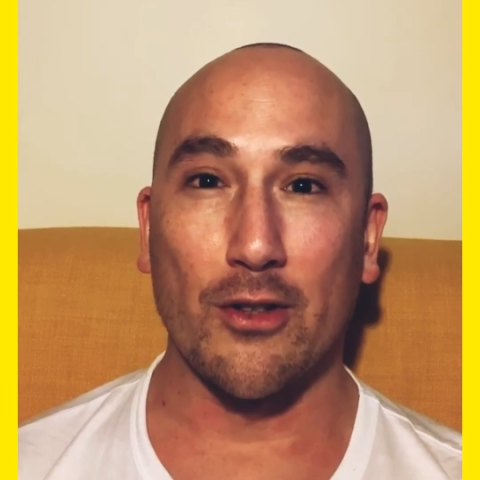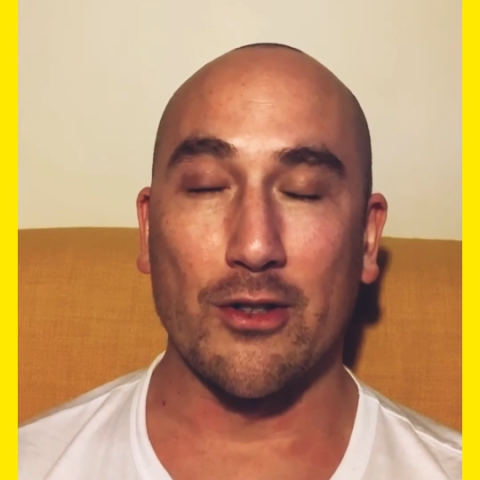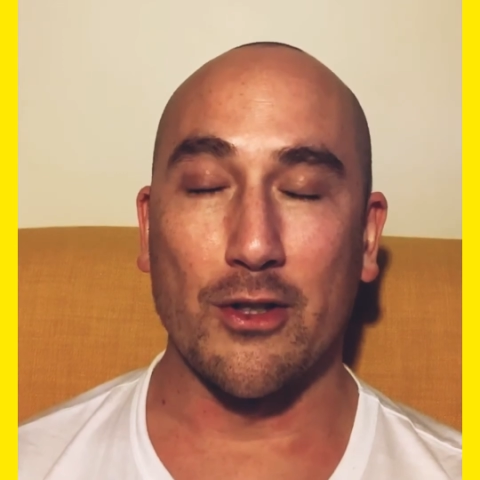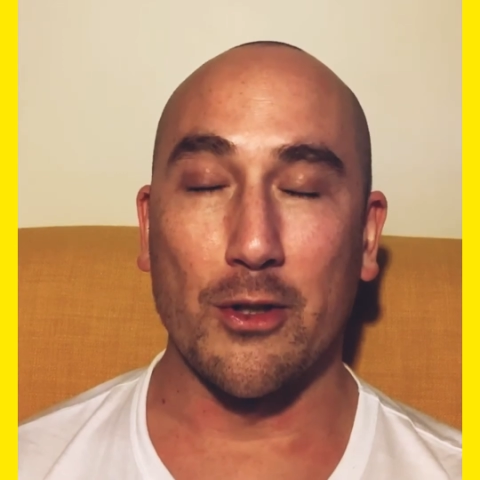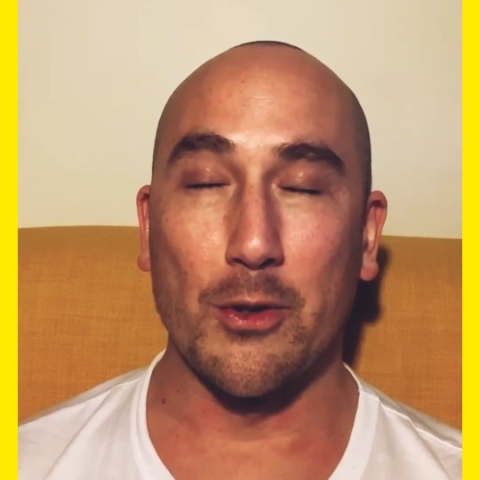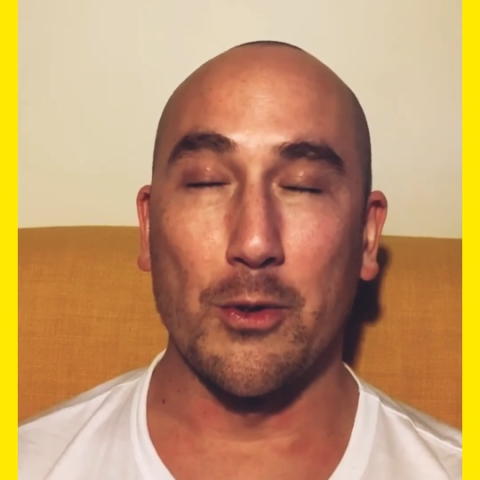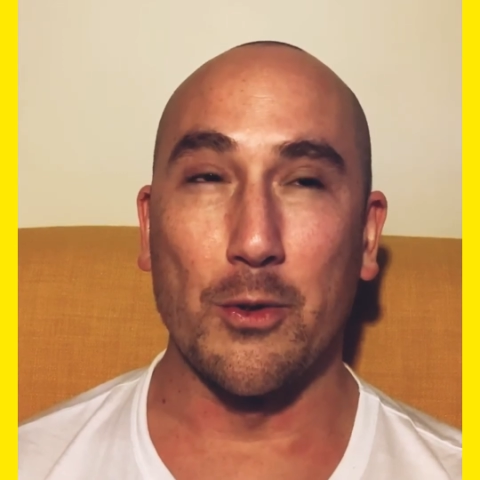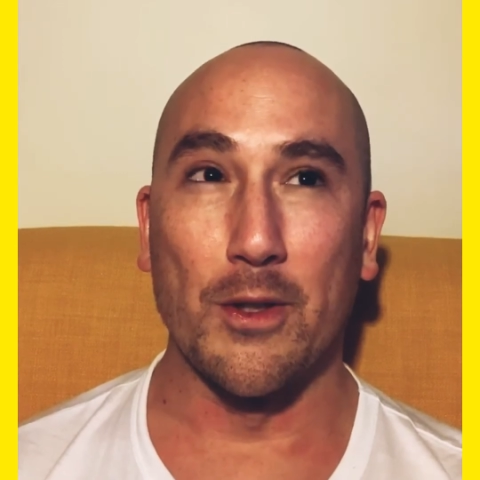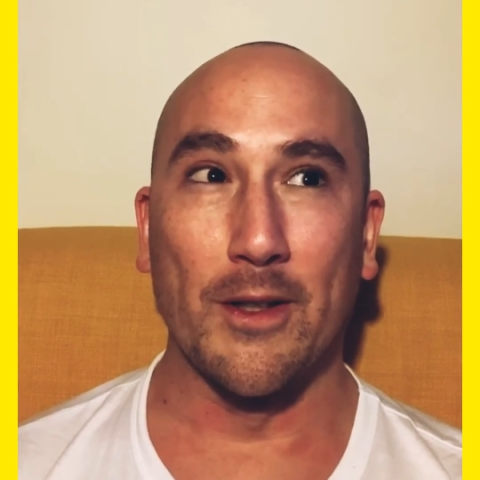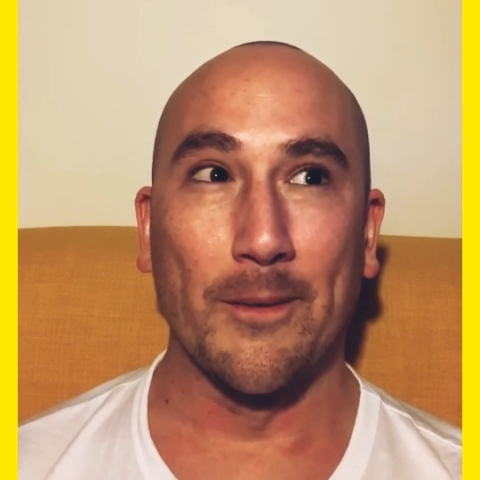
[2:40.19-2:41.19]
to
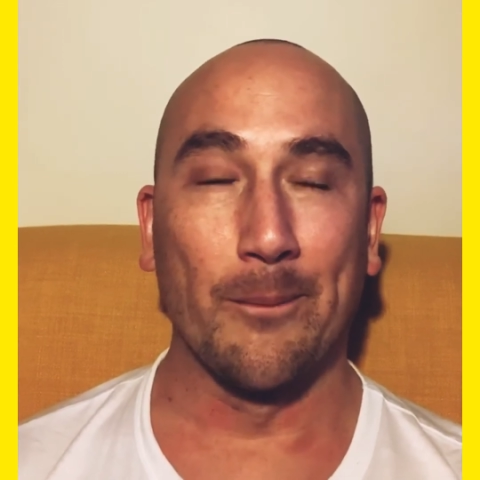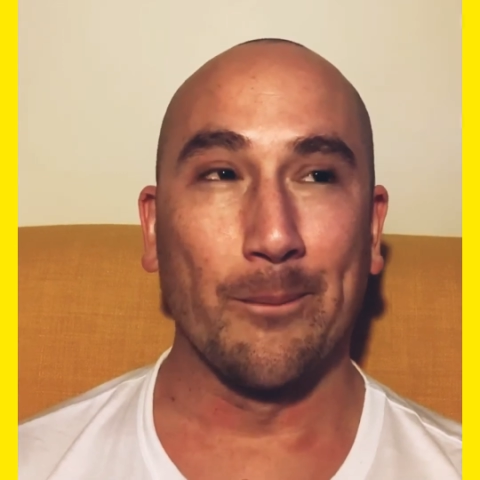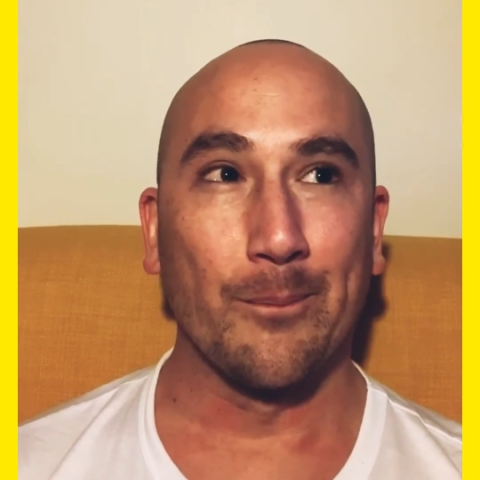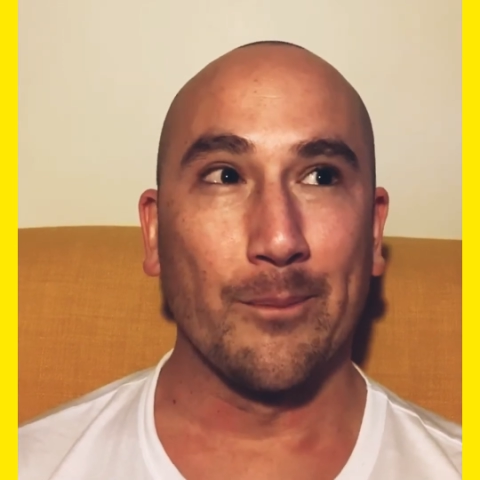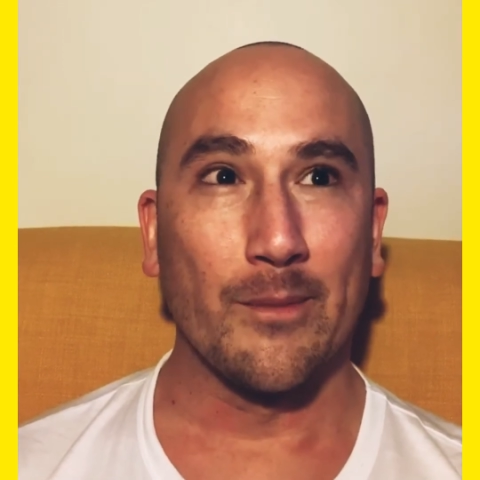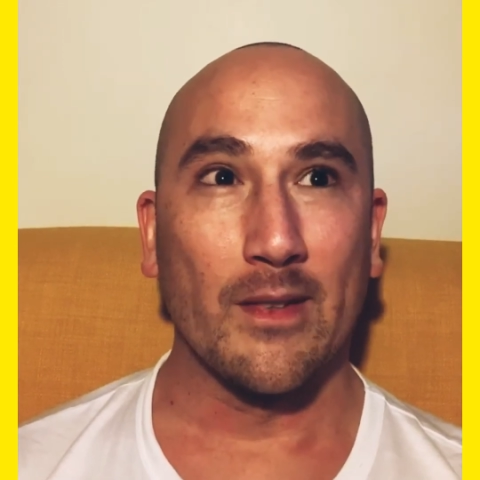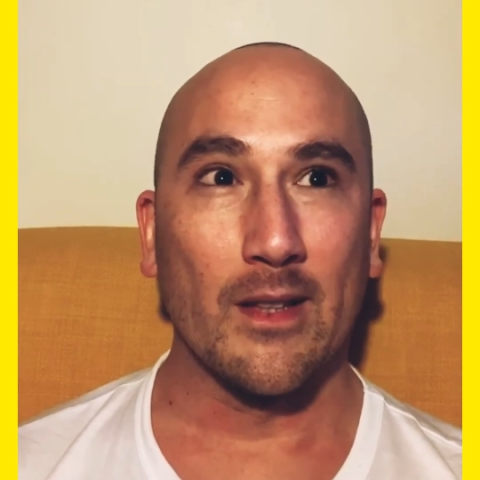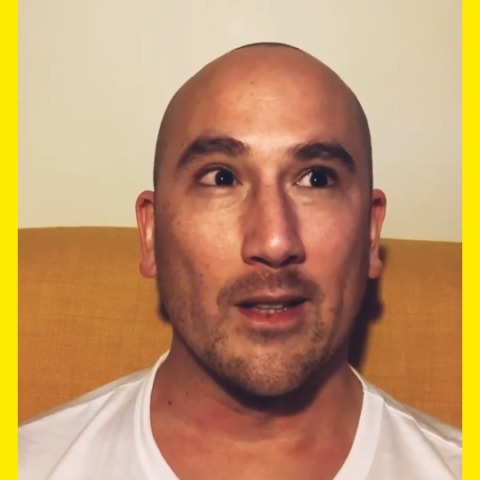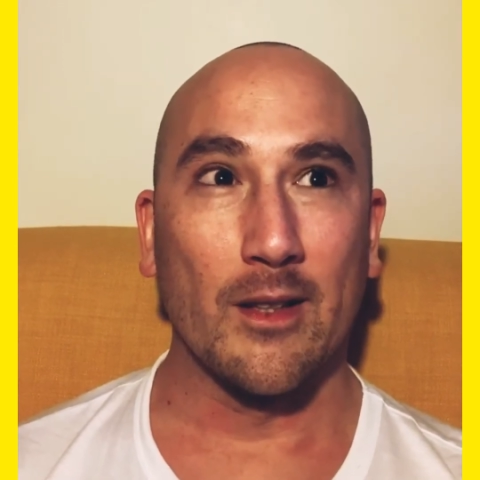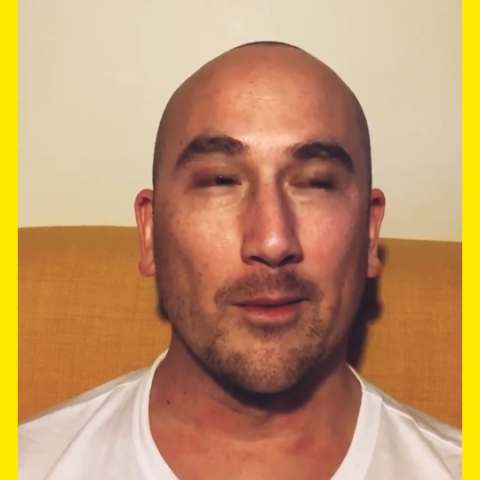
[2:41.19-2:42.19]

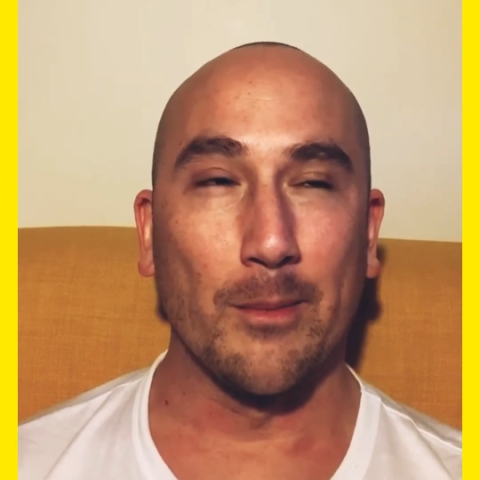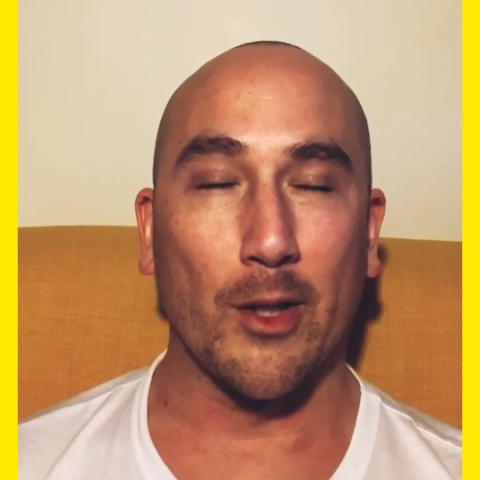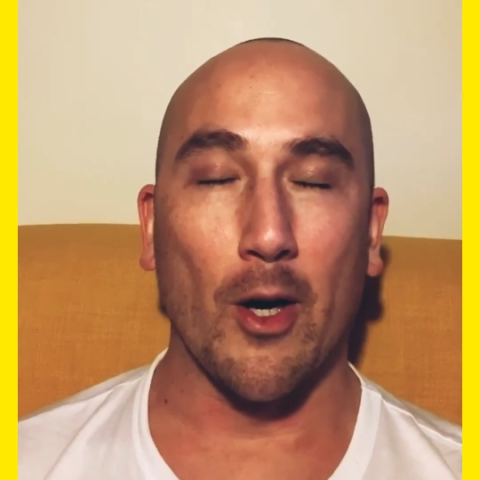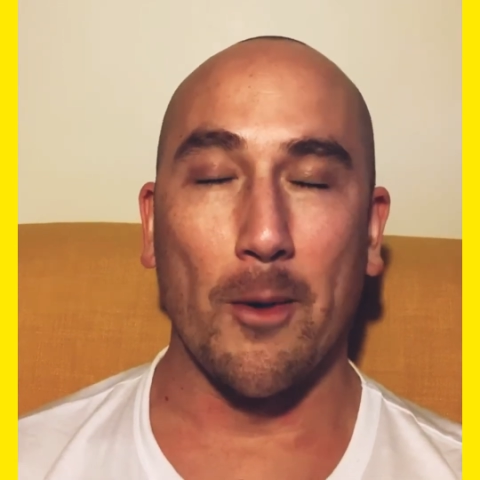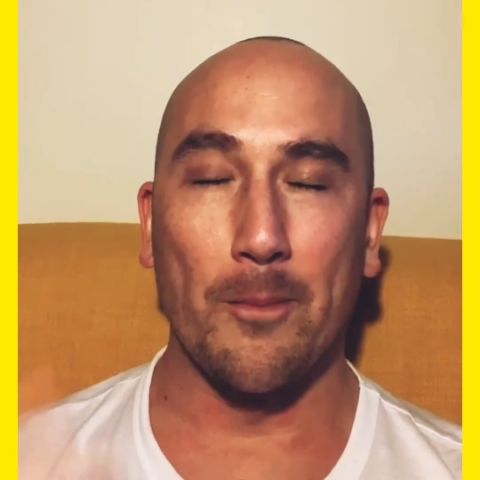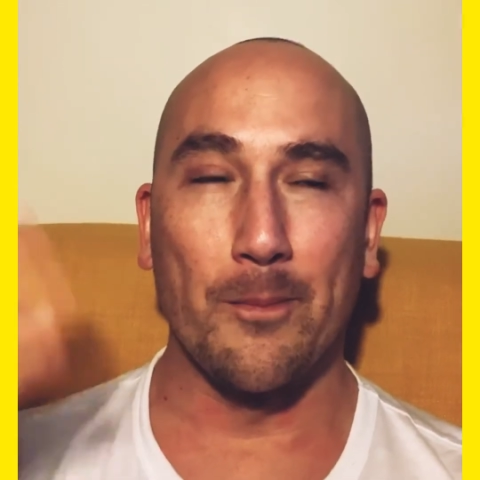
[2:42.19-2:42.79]
become